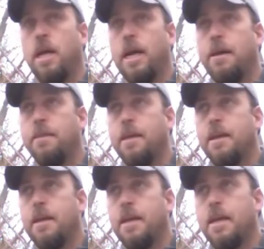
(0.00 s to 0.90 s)
And
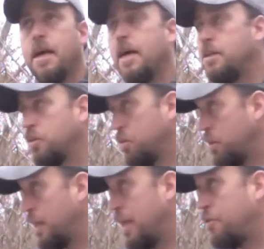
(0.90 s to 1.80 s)
then in high school,
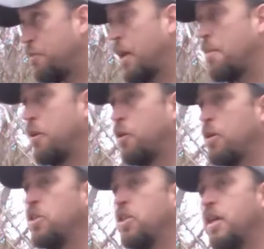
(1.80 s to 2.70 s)
again, after becoming a
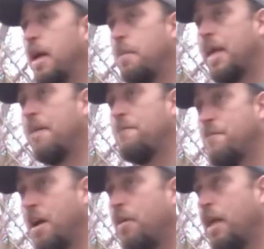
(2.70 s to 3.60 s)
Christian, I became
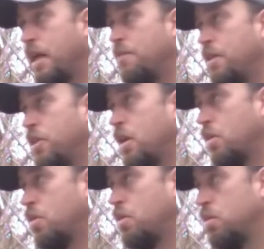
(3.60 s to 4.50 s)
very
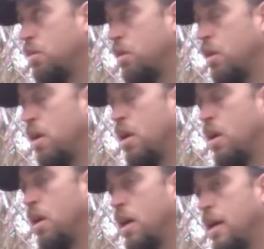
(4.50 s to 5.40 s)
evangelical.
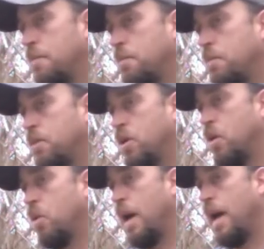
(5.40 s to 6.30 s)
Um,
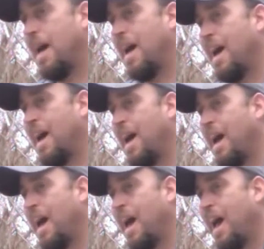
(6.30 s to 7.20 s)
so I,
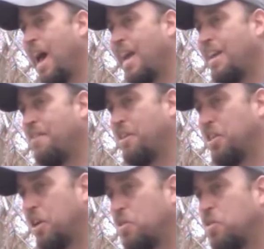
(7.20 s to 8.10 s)

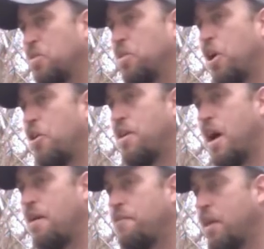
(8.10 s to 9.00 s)
evangelicals are
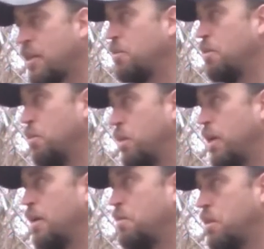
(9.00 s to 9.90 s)
not flexible when it
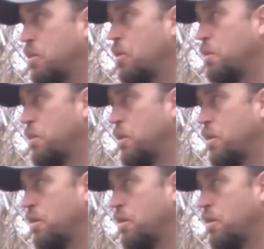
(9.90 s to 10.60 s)
comes to Scripture.